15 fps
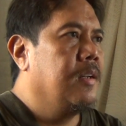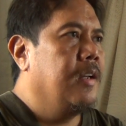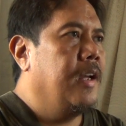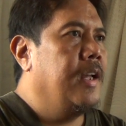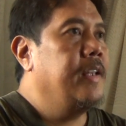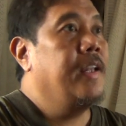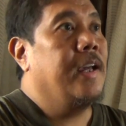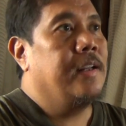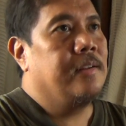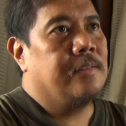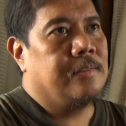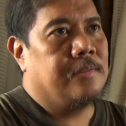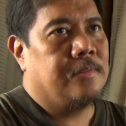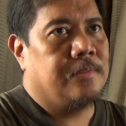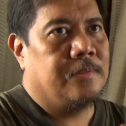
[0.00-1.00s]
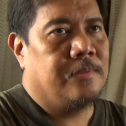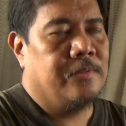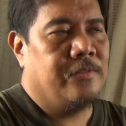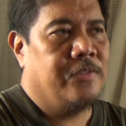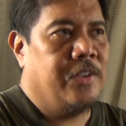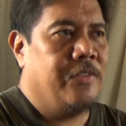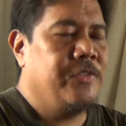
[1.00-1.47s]
And then,
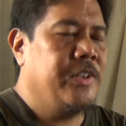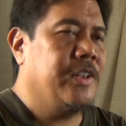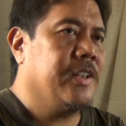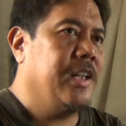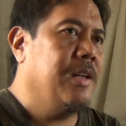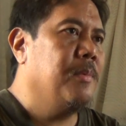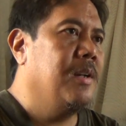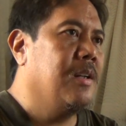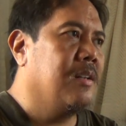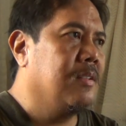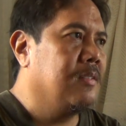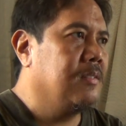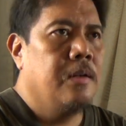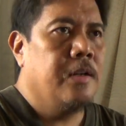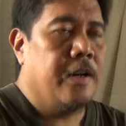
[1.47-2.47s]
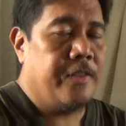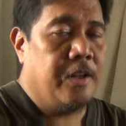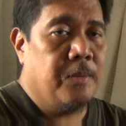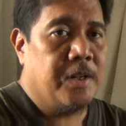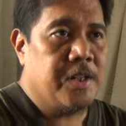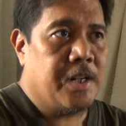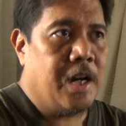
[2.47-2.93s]
fifth year came along,
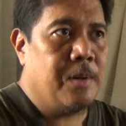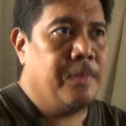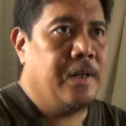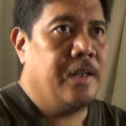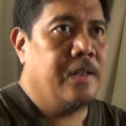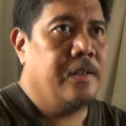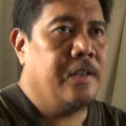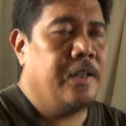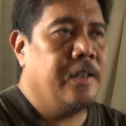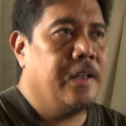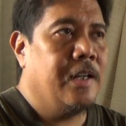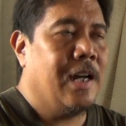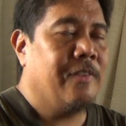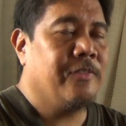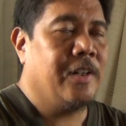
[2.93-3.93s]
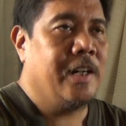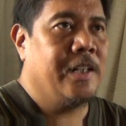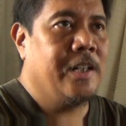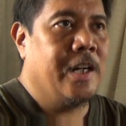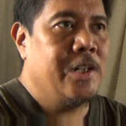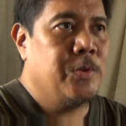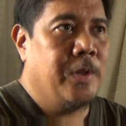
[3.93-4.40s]
nothing much happened, and then after I
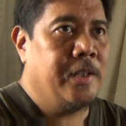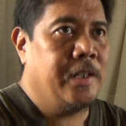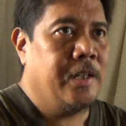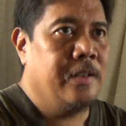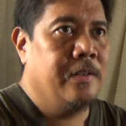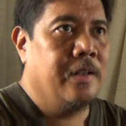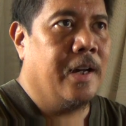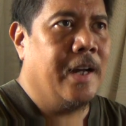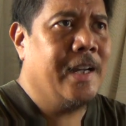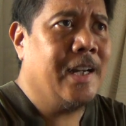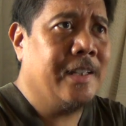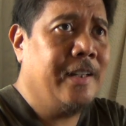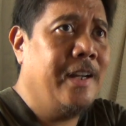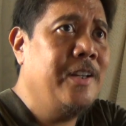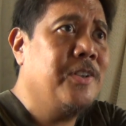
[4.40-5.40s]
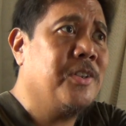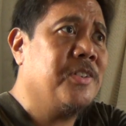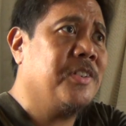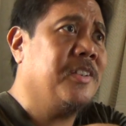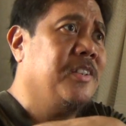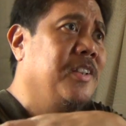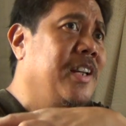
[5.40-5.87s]
graduated, I got
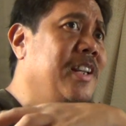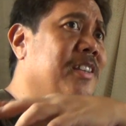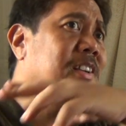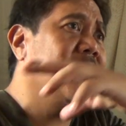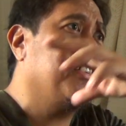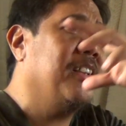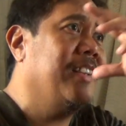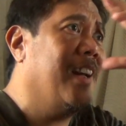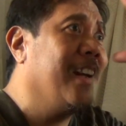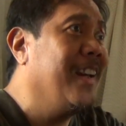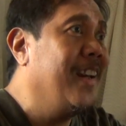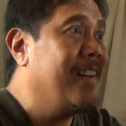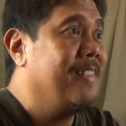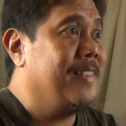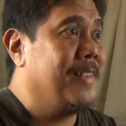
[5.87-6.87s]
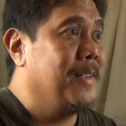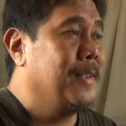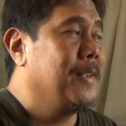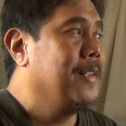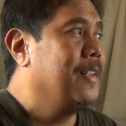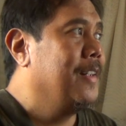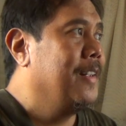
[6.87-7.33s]
interested again
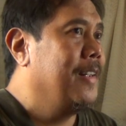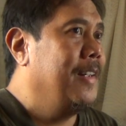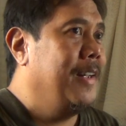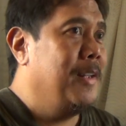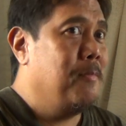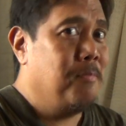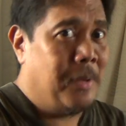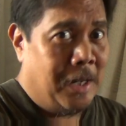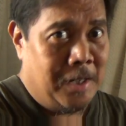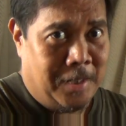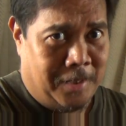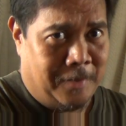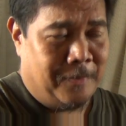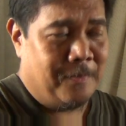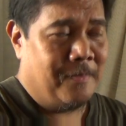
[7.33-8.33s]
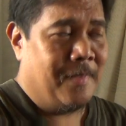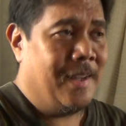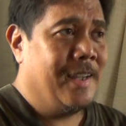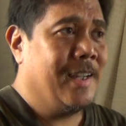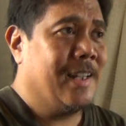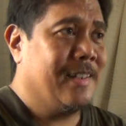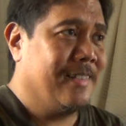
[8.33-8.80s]
in Penny.
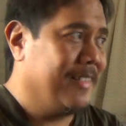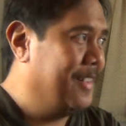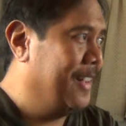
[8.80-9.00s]
I got